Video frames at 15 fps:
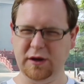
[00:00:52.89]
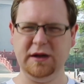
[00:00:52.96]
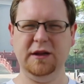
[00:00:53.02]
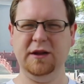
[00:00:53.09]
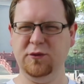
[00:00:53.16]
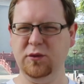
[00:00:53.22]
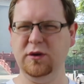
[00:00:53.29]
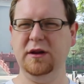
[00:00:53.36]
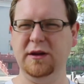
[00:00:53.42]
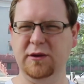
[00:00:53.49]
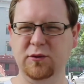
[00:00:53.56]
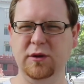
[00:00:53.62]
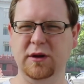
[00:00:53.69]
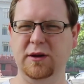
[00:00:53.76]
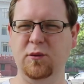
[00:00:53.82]

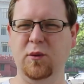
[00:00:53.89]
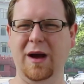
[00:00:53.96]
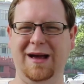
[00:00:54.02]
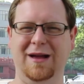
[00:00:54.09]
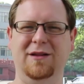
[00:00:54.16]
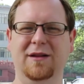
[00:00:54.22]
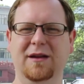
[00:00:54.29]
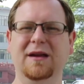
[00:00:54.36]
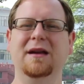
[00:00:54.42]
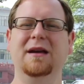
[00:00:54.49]
really well